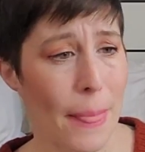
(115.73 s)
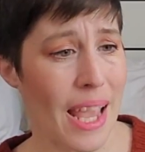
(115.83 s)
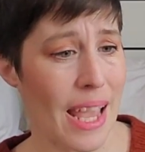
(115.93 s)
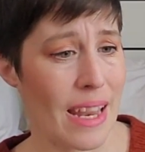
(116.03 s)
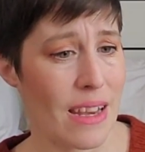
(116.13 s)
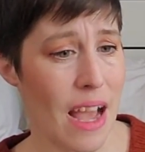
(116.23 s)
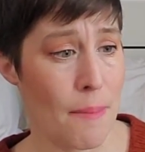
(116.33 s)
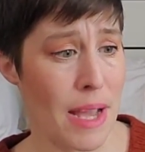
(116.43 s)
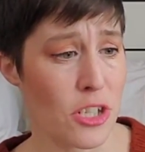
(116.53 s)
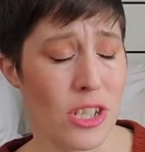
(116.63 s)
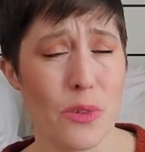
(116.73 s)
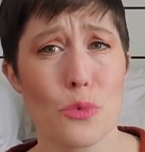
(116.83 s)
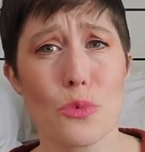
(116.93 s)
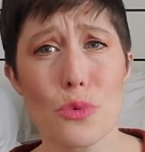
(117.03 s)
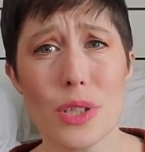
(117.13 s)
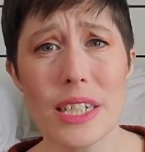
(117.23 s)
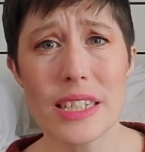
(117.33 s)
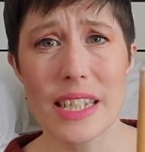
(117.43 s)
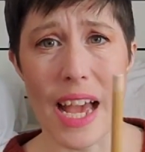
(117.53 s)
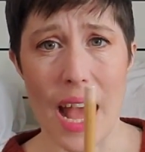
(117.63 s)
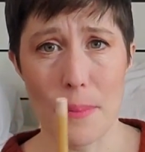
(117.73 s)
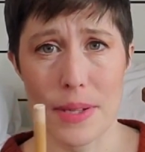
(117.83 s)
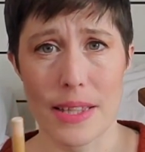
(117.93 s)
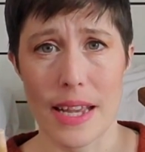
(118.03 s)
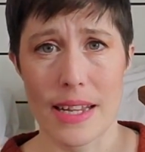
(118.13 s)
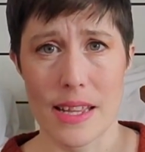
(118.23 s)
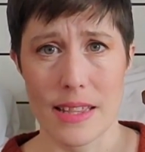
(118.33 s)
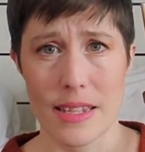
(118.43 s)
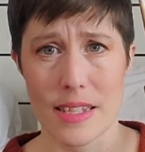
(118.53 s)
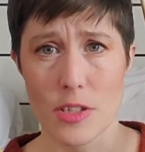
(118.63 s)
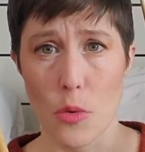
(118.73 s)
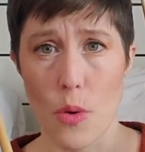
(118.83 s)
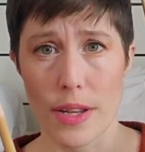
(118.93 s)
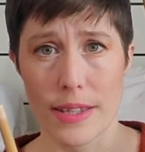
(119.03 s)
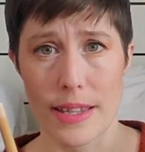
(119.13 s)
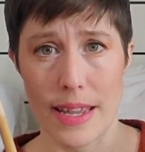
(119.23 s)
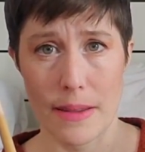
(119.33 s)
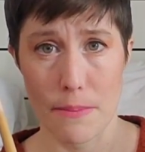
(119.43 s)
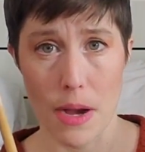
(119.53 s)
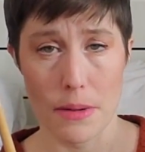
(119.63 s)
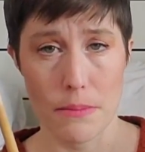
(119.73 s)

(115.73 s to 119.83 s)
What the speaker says: And I'm actually really happy that it is the one that he bought